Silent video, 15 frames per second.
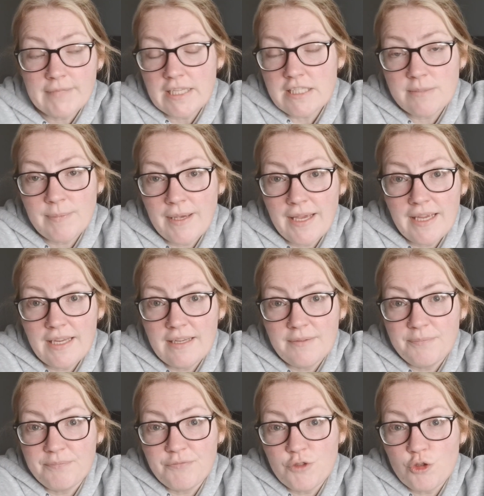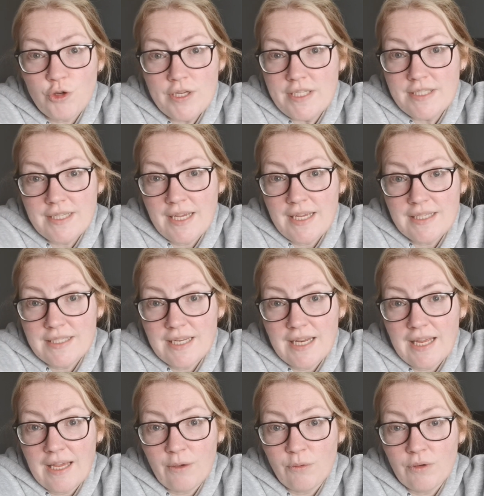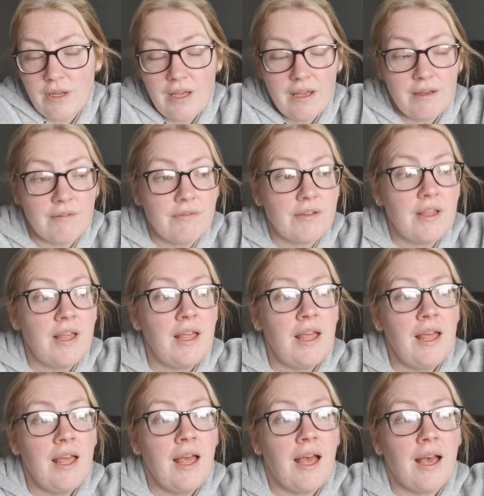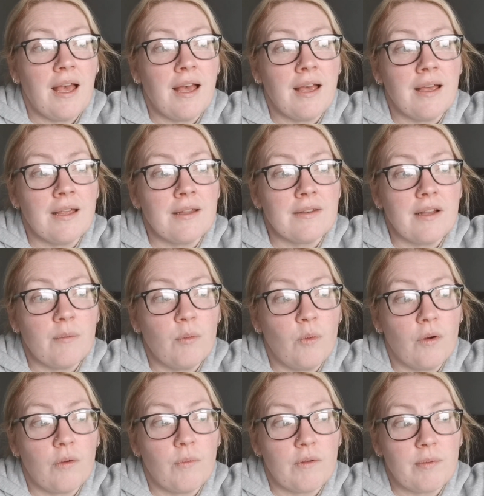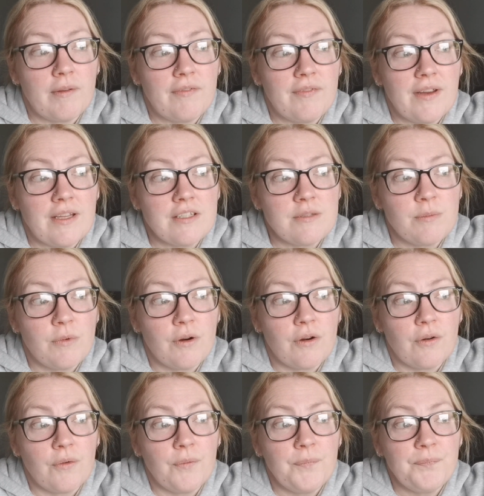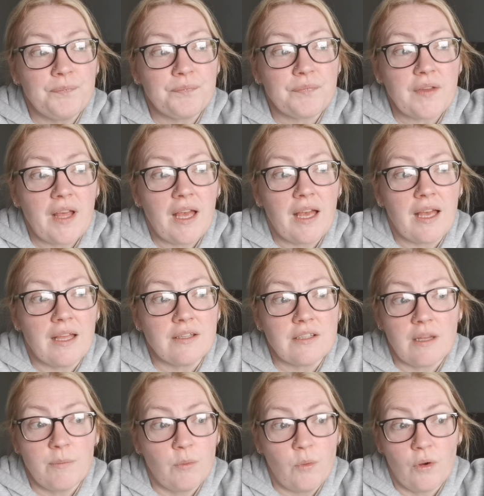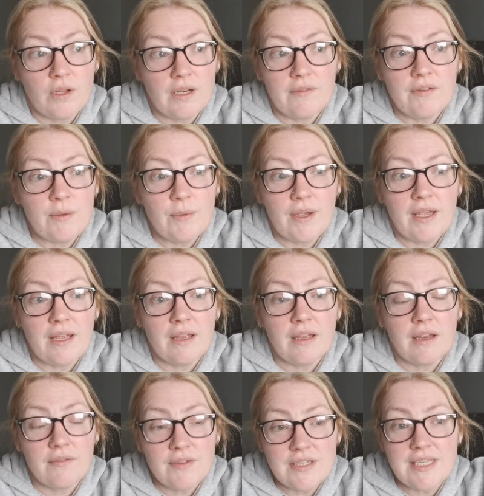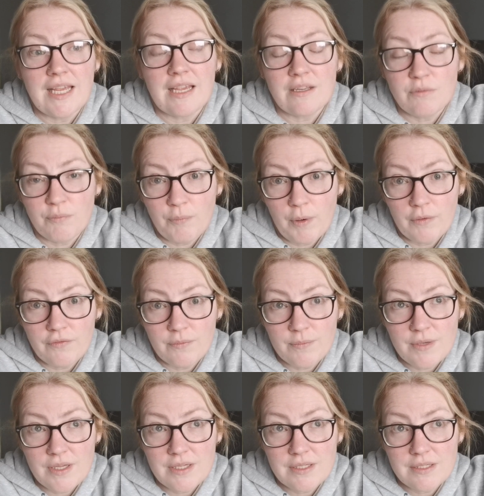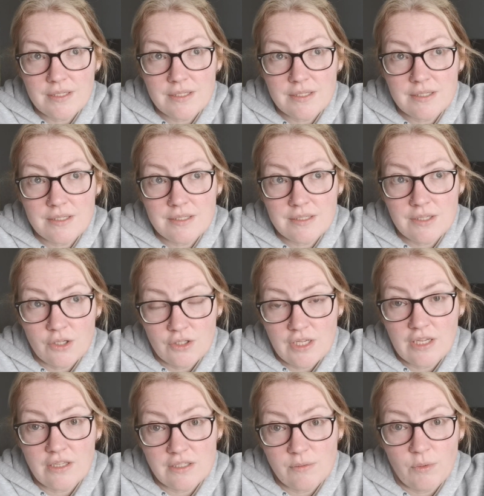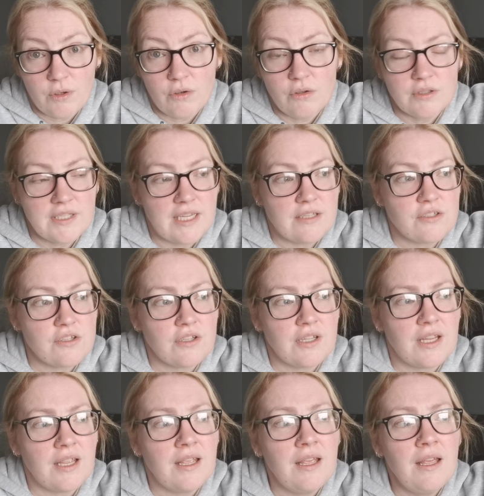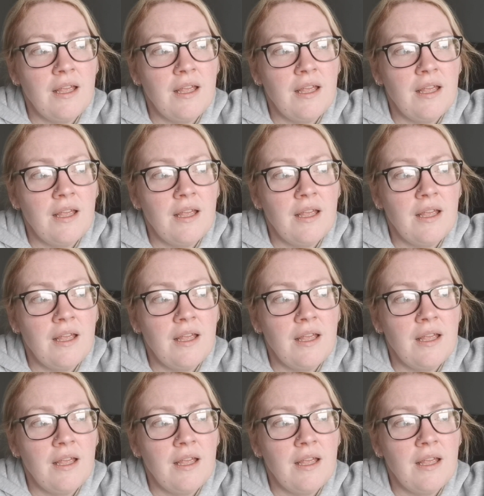it's my treat day today. I'm gonna have. And I'll be walking with my friend tomorrow, and I'll be walking every day apart from Sunday because I work all day on Sunday.